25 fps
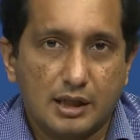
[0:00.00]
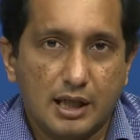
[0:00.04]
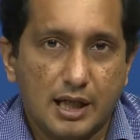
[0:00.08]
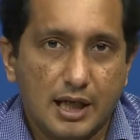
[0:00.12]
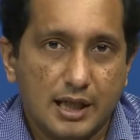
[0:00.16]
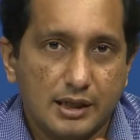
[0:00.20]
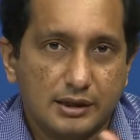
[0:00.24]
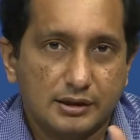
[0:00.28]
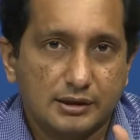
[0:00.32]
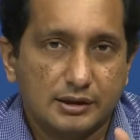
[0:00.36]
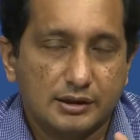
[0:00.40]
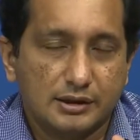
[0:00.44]

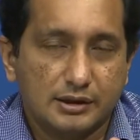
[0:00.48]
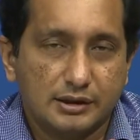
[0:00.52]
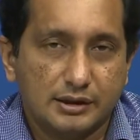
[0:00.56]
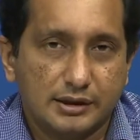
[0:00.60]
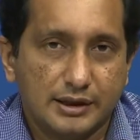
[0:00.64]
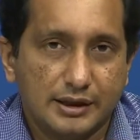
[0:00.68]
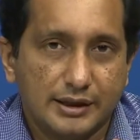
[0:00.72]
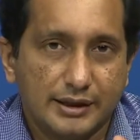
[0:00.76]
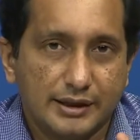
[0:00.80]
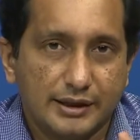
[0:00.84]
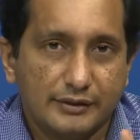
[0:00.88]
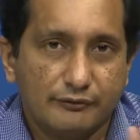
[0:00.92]
and
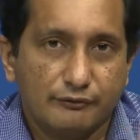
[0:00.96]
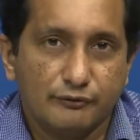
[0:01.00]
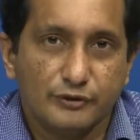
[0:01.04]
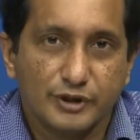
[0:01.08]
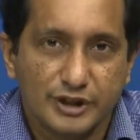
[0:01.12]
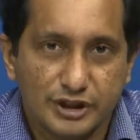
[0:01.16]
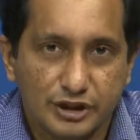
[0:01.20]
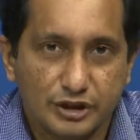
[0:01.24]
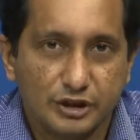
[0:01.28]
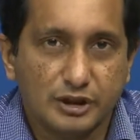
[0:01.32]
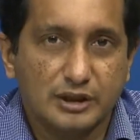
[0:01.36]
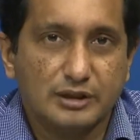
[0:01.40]
the
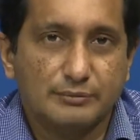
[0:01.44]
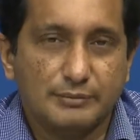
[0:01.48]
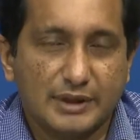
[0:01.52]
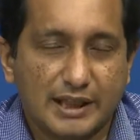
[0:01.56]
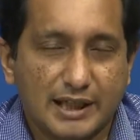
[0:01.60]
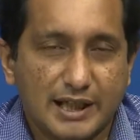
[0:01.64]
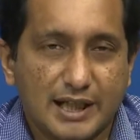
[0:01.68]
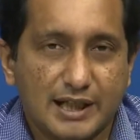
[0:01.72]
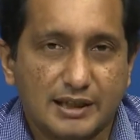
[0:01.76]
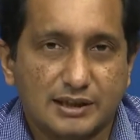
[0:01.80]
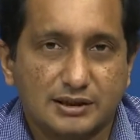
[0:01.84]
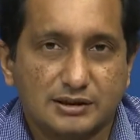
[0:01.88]
visual
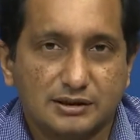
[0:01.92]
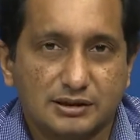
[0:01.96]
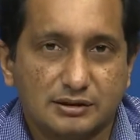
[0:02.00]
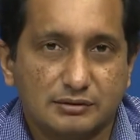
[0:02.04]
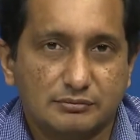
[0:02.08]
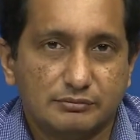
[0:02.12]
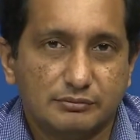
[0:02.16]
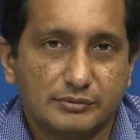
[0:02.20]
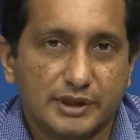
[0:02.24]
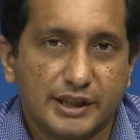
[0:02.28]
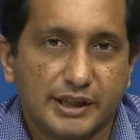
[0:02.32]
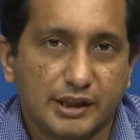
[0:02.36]

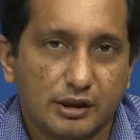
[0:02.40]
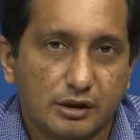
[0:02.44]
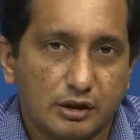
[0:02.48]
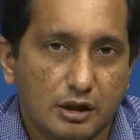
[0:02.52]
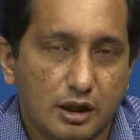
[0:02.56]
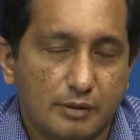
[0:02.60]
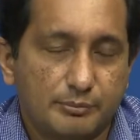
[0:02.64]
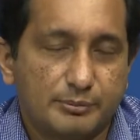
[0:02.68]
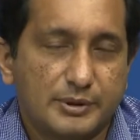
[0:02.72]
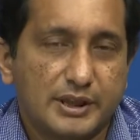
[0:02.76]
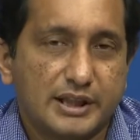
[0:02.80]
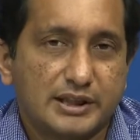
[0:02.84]
mechanism
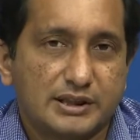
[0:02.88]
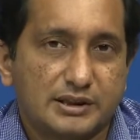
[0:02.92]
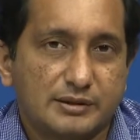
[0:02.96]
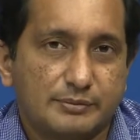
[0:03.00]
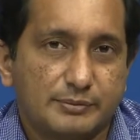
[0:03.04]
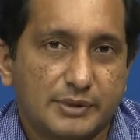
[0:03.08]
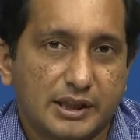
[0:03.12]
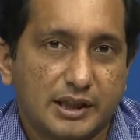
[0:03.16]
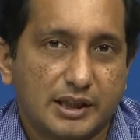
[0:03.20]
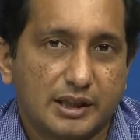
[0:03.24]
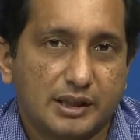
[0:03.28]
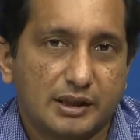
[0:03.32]
incorporates
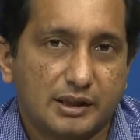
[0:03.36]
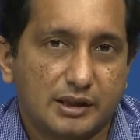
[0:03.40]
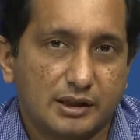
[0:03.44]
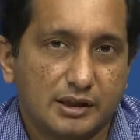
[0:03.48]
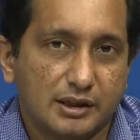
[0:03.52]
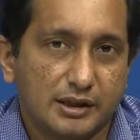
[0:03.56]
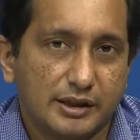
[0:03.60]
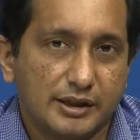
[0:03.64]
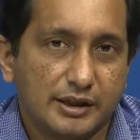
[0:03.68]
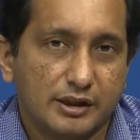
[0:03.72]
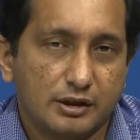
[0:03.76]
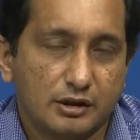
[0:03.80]
me
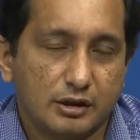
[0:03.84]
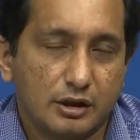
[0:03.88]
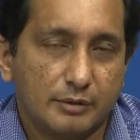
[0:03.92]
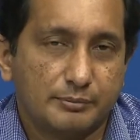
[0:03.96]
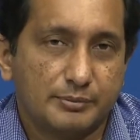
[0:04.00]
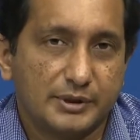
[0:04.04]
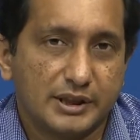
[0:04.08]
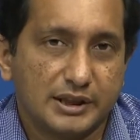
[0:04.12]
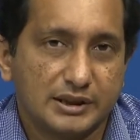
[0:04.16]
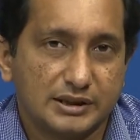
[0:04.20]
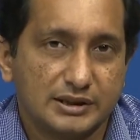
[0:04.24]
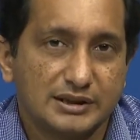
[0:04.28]
uh,
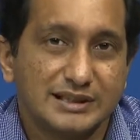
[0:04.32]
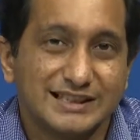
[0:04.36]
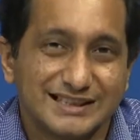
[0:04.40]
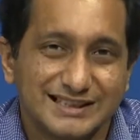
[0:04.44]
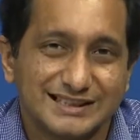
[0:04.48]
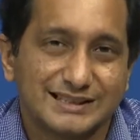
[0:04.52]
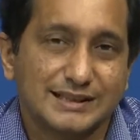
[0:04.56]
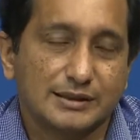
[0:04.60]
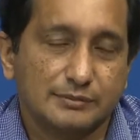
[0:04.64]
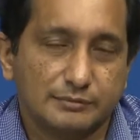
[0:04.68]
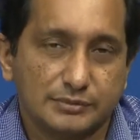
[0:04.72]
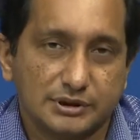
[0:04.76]
incorporates
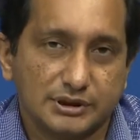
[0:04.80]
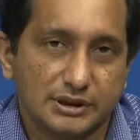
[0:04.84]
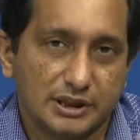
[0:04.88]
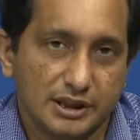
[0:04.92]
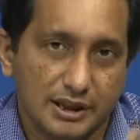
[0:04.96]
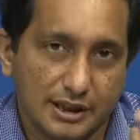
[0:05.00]
systems.